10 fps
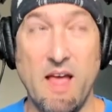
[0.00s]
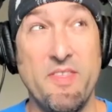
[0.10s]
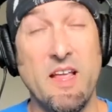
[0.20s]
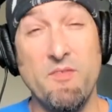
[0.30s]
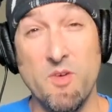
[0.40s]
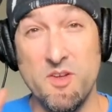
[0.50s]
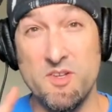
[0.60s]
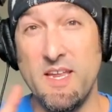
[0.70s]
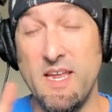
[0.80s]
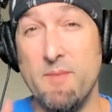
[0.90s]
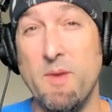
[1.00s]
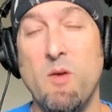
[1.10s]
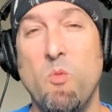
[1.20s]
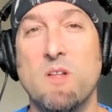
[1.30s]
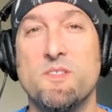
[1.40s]
I think I've only used the EMI
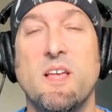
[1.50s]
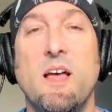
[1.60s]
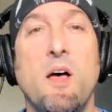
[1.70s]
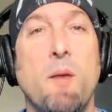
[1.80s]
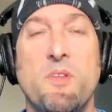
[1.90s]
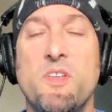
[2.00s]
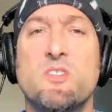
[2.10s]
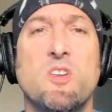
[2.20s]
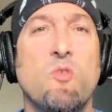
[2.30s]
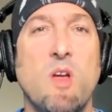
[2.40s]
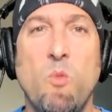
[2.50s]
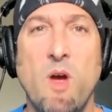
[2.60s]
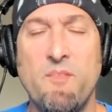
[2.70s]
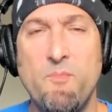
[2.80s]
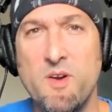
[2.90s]
once, but this is a great
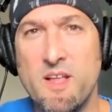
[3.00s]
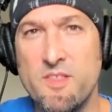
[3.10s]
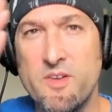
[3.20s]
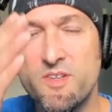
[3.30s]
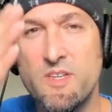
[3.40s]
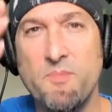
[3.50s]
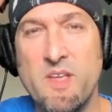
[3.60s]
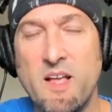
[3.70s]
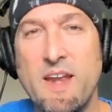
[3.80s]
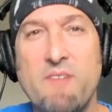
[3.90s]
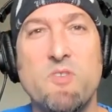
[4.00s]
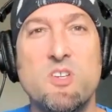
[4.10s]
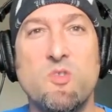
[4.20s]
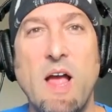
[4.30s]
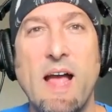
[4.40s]
way of putting a little something on every
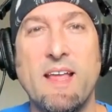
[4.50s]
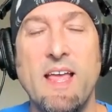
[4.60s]
track,